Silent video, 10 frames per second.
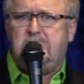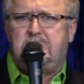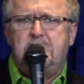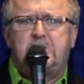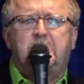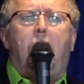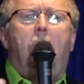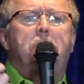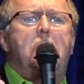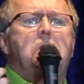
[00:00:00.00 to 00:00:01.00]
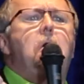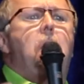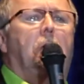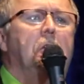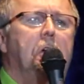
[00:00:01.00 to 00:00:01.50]
this Dove
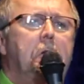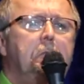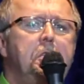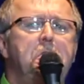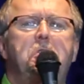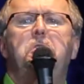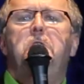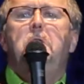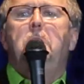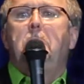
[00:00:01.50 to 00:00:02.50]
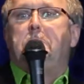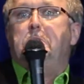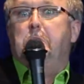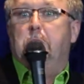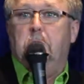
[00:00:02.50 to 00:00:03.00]
Baron. He can help
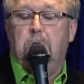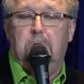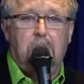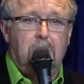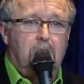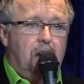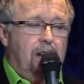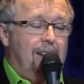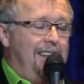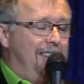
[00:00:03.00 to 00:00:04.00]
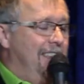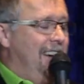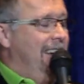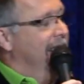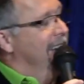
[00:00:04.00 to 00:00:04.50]
you. I
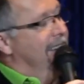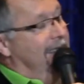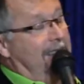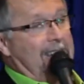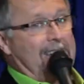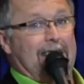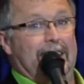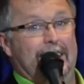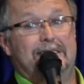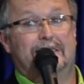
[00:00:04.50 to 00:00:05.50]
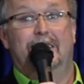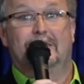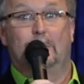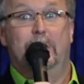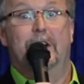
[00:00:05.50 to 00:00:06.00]
thought, oh God, that
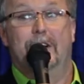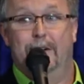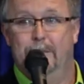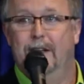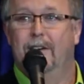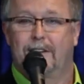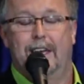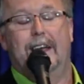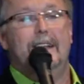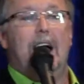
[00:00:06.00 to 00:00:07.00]
sounds weird, but okay.